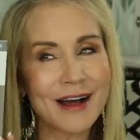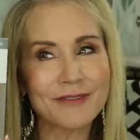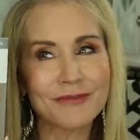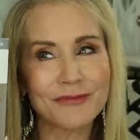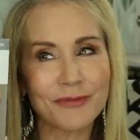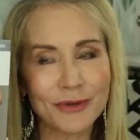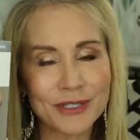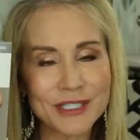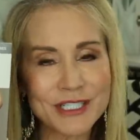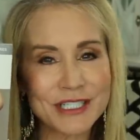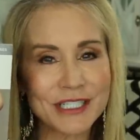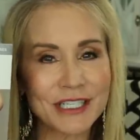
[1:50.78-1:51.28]

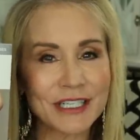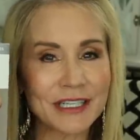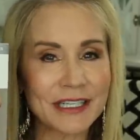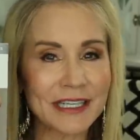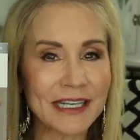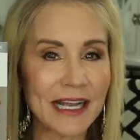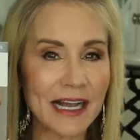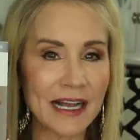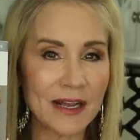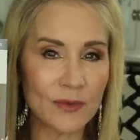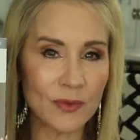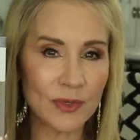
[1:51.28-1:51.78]
unfortunately,
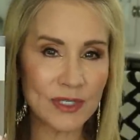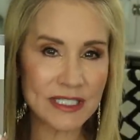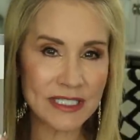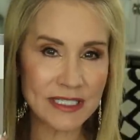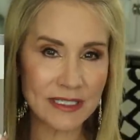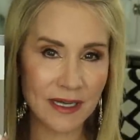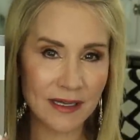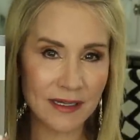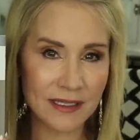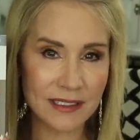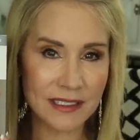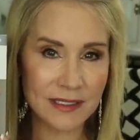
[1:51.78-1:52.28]
I was
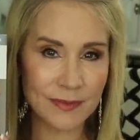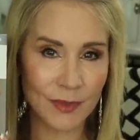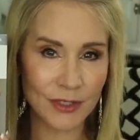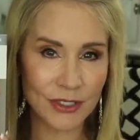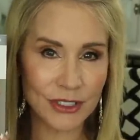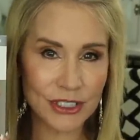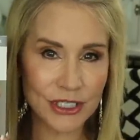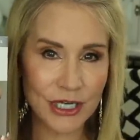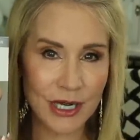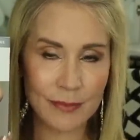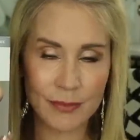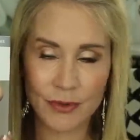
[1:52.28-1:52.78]
not a smart
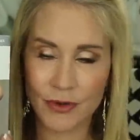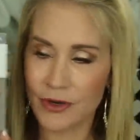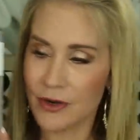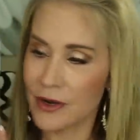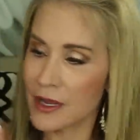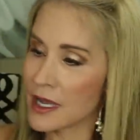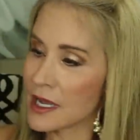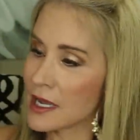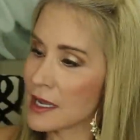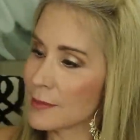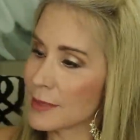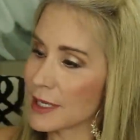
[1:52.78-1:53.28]
shopper
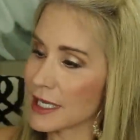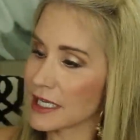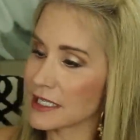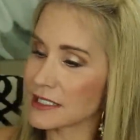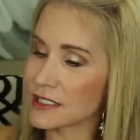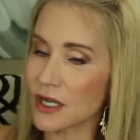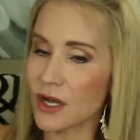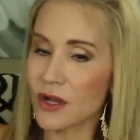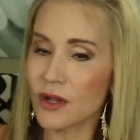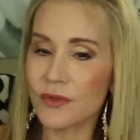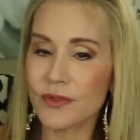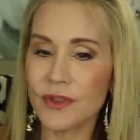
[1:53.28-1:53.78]
because
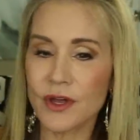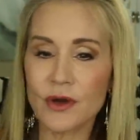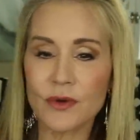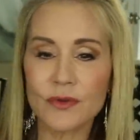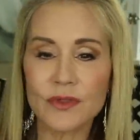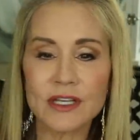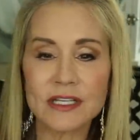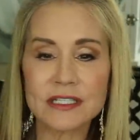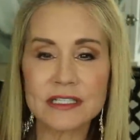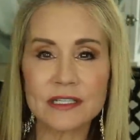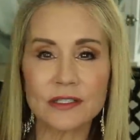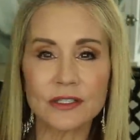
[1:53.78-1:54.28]
although
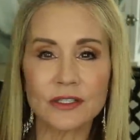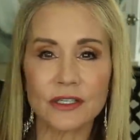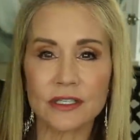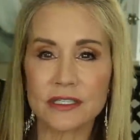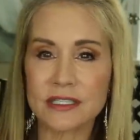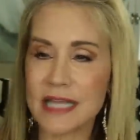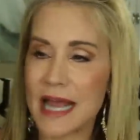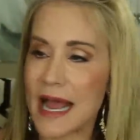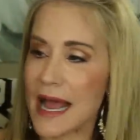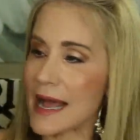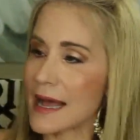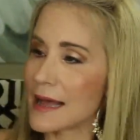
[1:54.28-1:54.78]
this looks
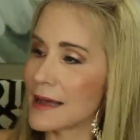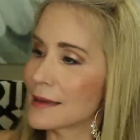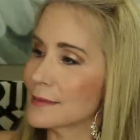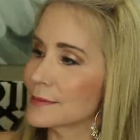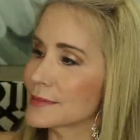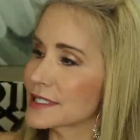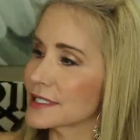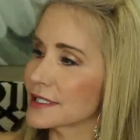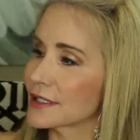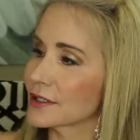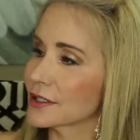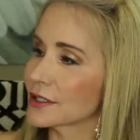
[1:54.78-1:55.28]

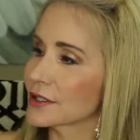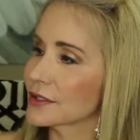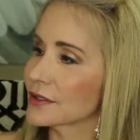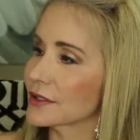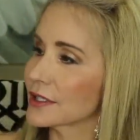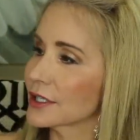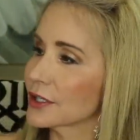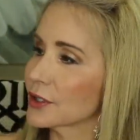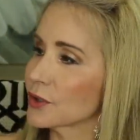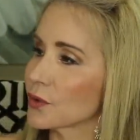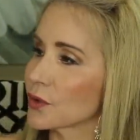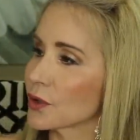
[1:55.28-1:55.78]

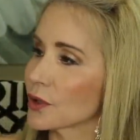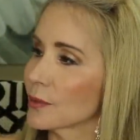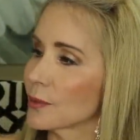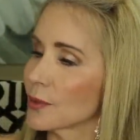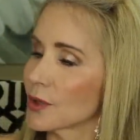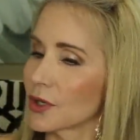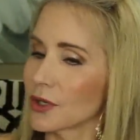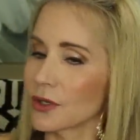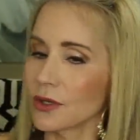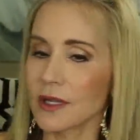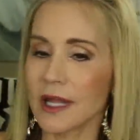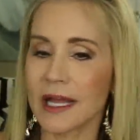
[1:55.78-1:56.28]
absolutely
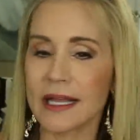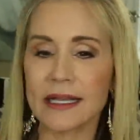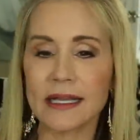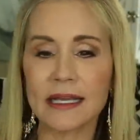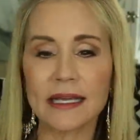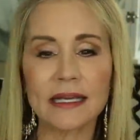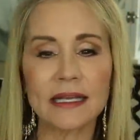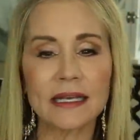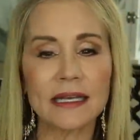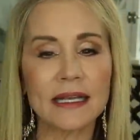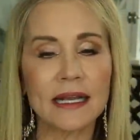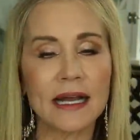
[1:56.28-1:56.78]
normal, like
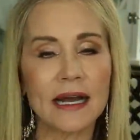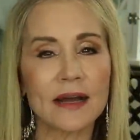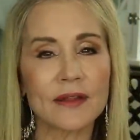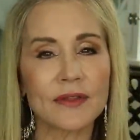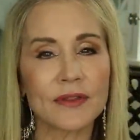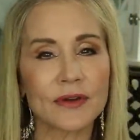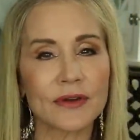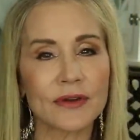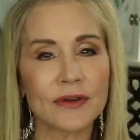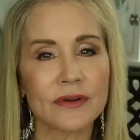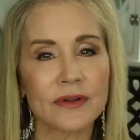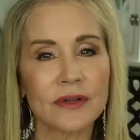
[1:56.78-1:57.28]
any
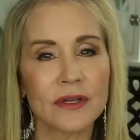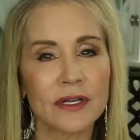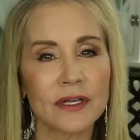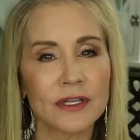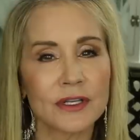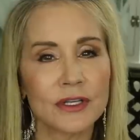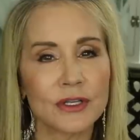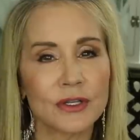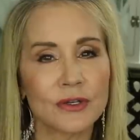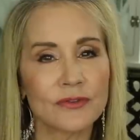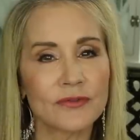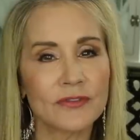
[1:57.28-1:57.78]
other
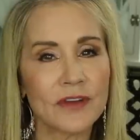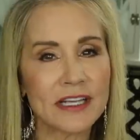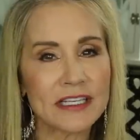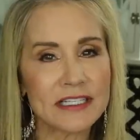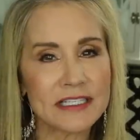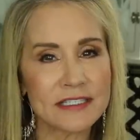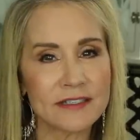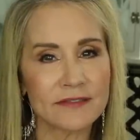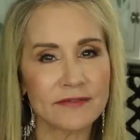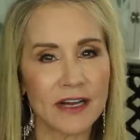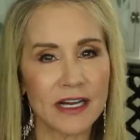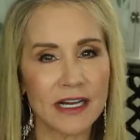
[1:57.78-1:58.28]
NuFace
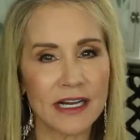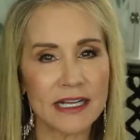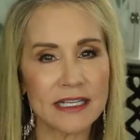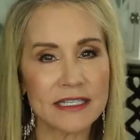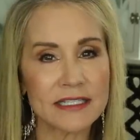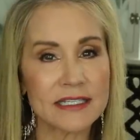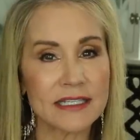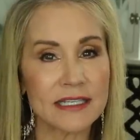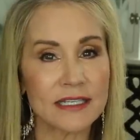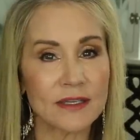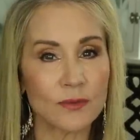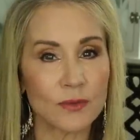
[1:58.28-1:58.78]

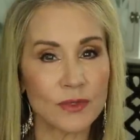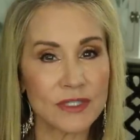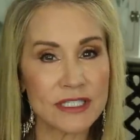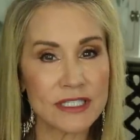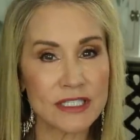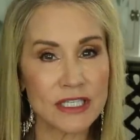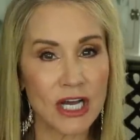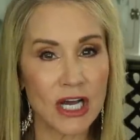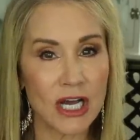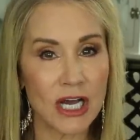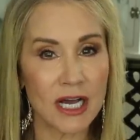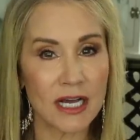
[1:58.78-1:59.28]
device, it was
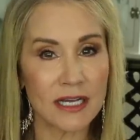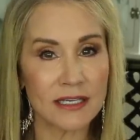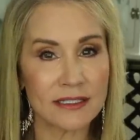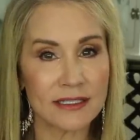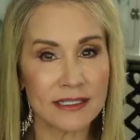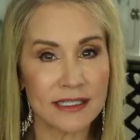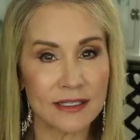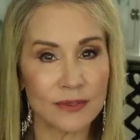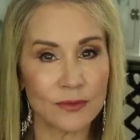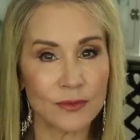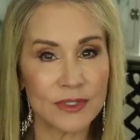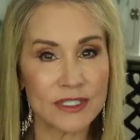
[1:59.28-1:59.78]
not.
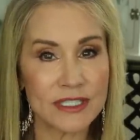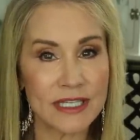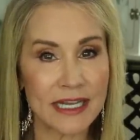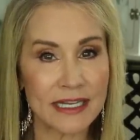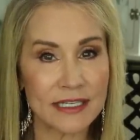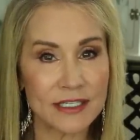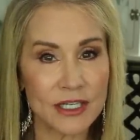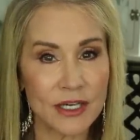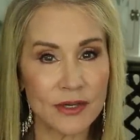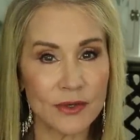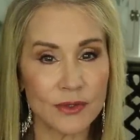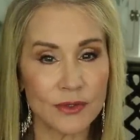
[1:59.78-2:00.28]
It was a
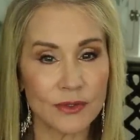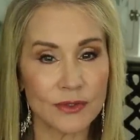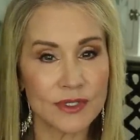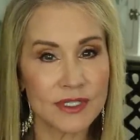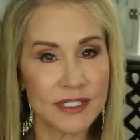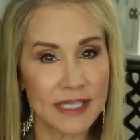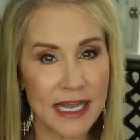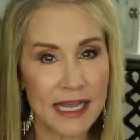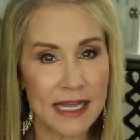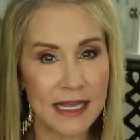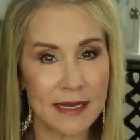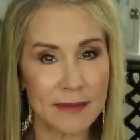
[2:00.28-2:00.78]
total
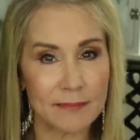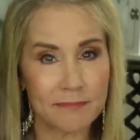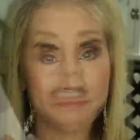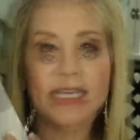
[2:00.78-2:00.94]
scam.